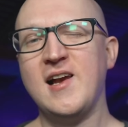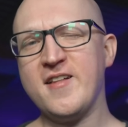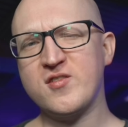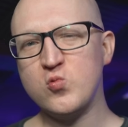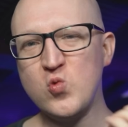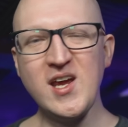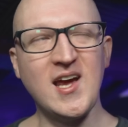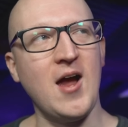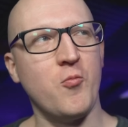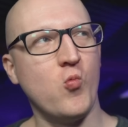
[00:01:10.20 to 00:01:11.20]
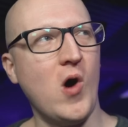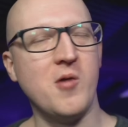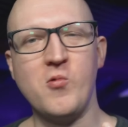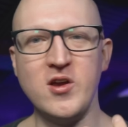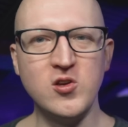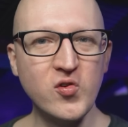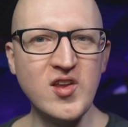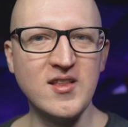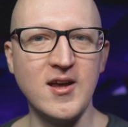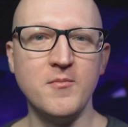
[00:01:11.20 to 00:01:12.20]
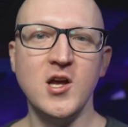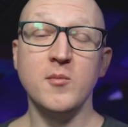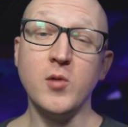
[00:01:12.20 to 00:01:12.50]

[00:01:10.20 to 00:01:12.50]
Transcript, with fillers: let's recap why we're using them